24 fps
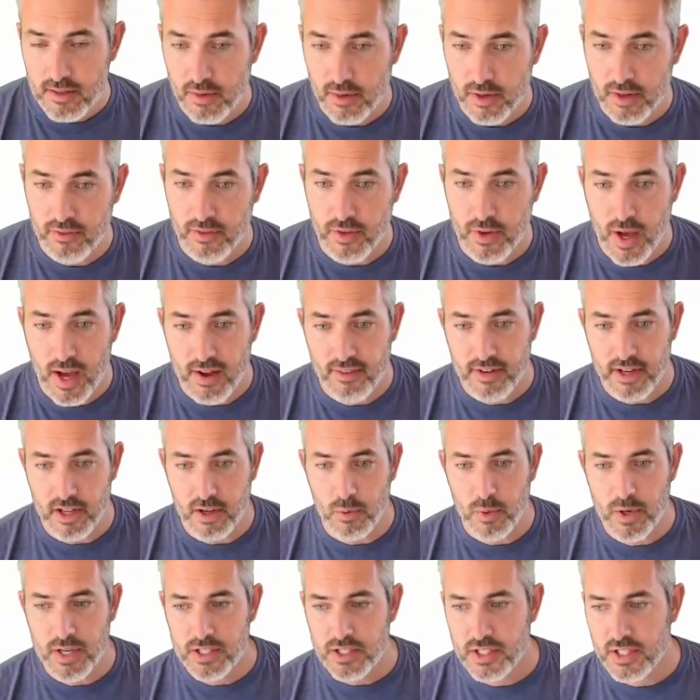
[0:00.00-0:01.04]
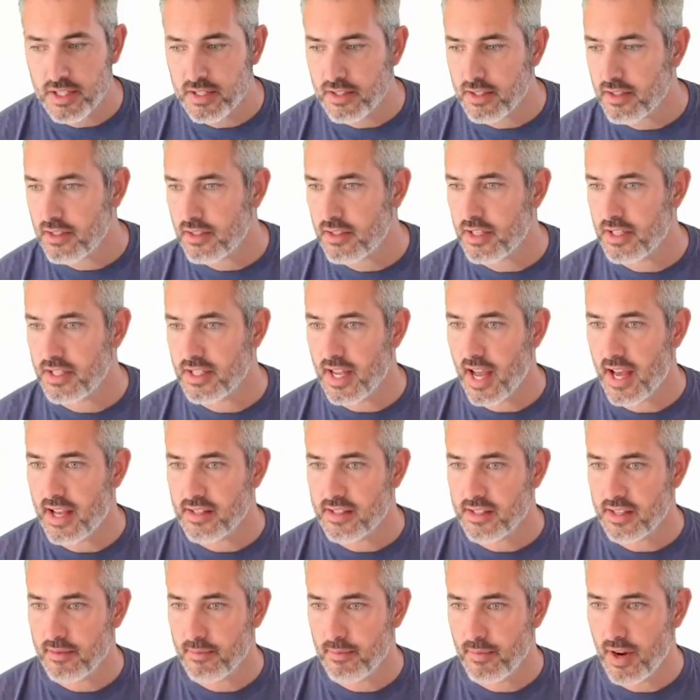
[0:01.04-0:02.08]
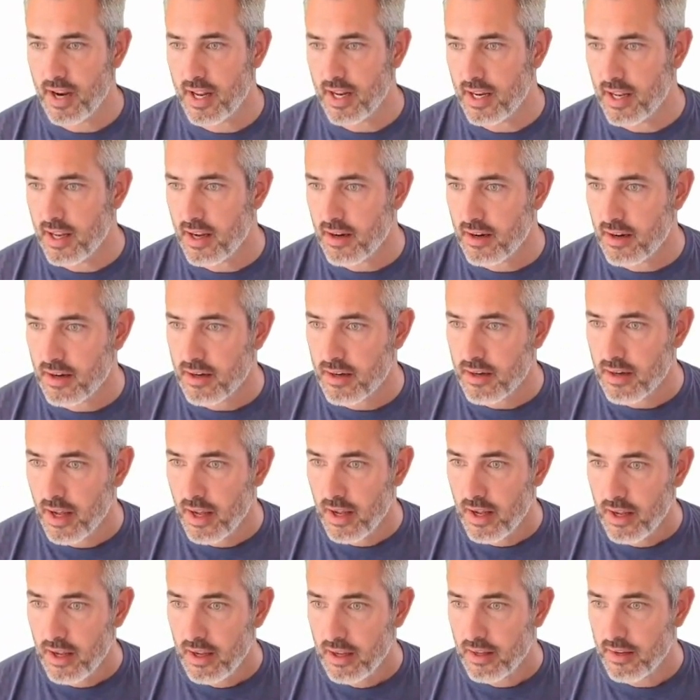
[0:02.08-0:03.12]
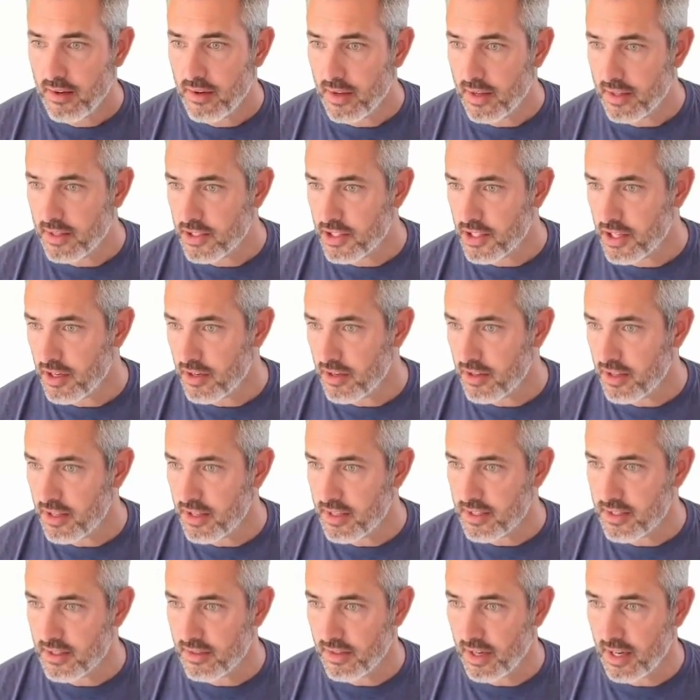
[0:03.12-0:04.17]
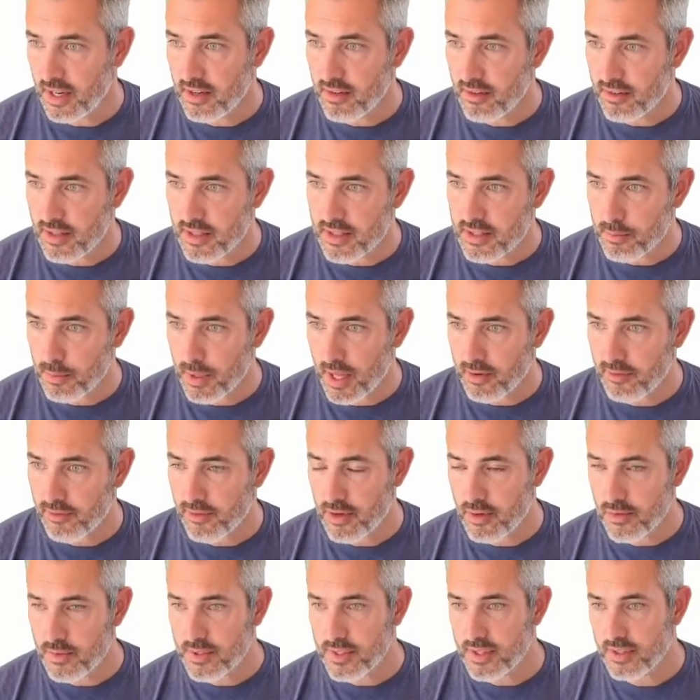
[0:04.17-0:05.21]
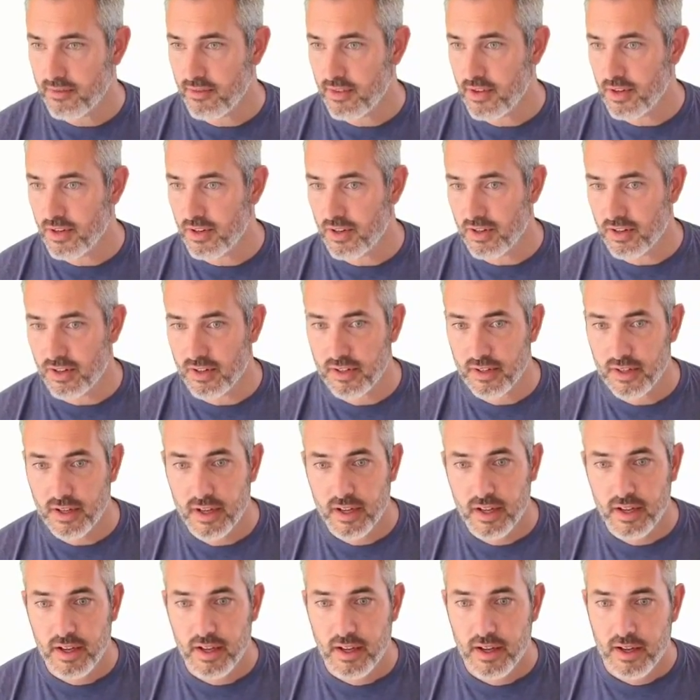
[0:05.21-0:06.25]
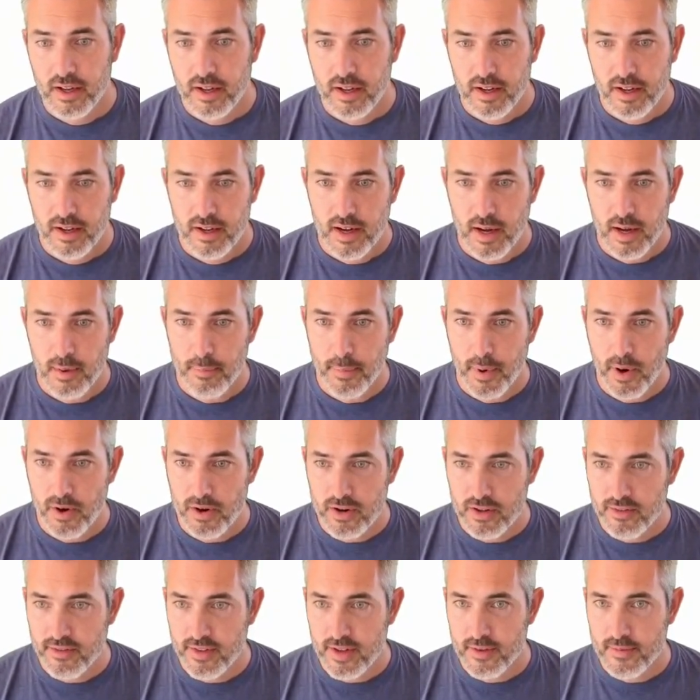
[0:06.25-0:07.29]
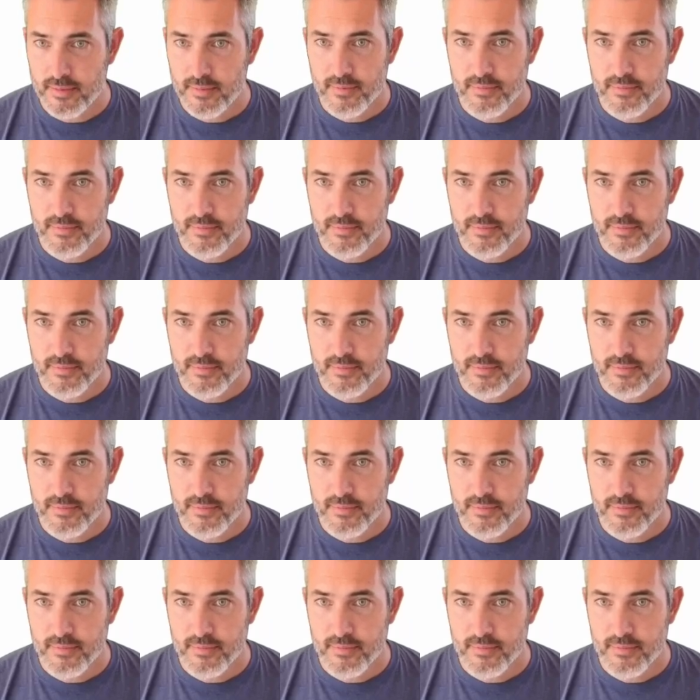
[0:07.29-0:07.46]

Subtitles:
or if you have any questions, just ask them right here. You can share this on any of these platforms if you're a part of them.